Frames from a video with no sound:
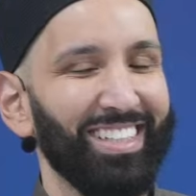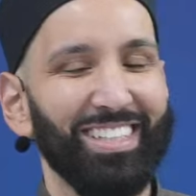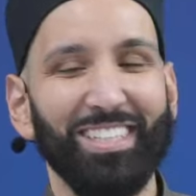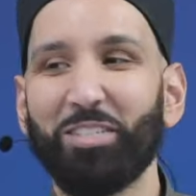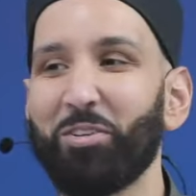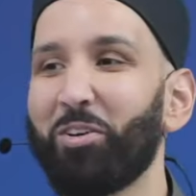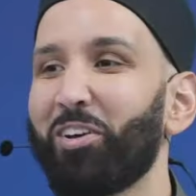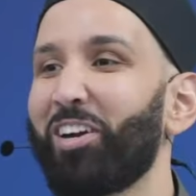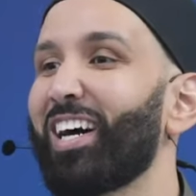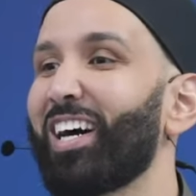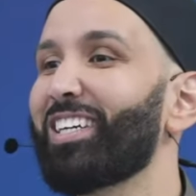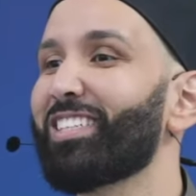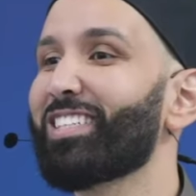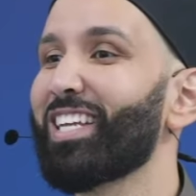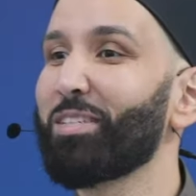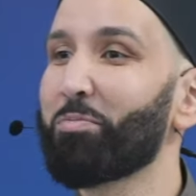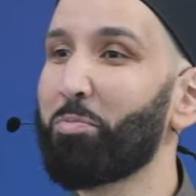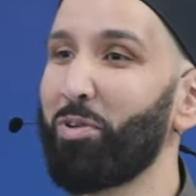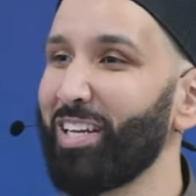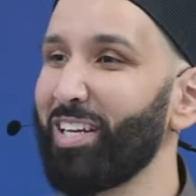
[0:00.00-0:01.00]
So Harakl
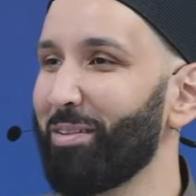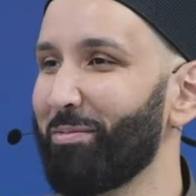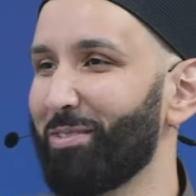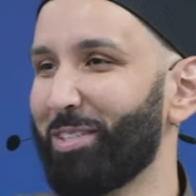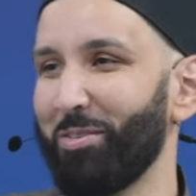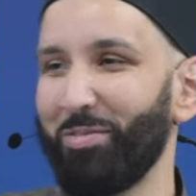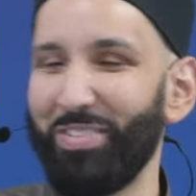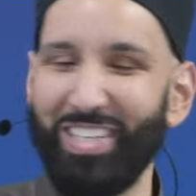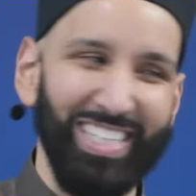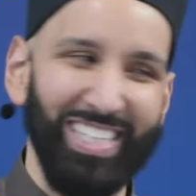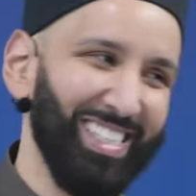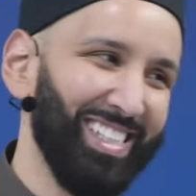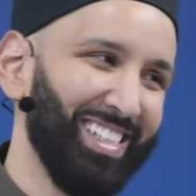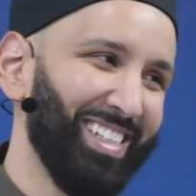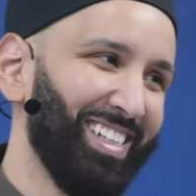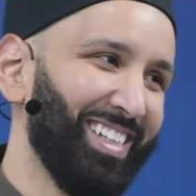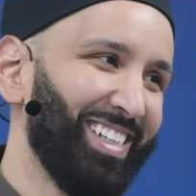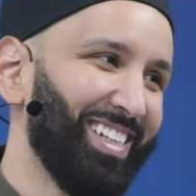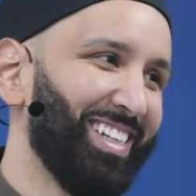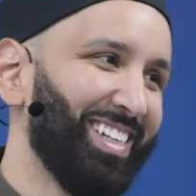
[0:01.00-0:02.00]
says, bring them to me.
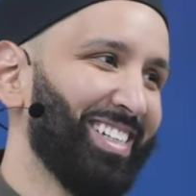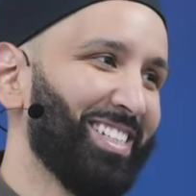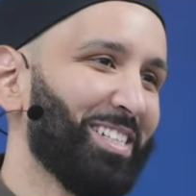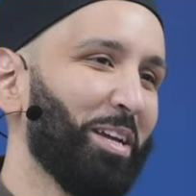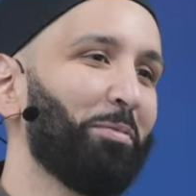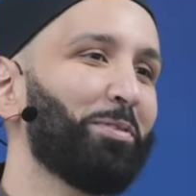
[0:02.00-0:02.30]
So